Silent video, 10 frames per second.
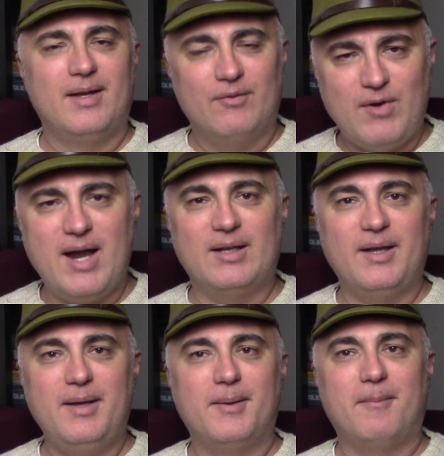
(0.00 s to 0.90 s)

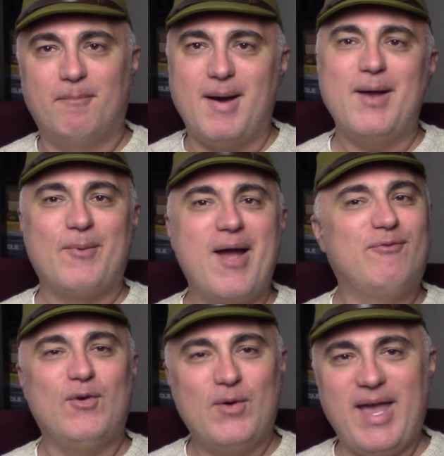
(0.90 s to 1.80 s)
Finally, my
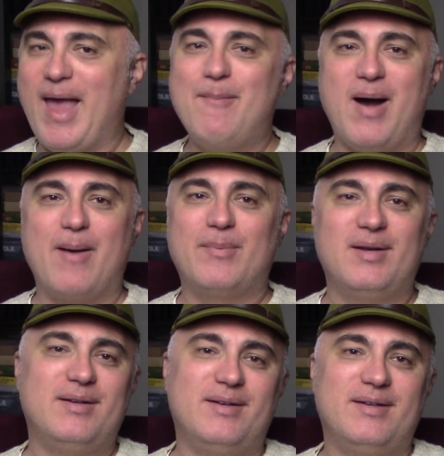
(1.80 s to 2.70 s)
rifle came up.
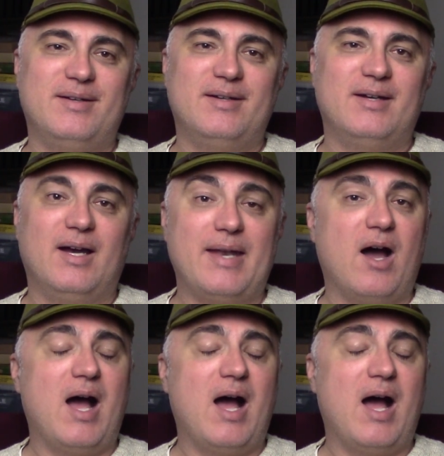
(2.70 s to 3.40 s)
Now,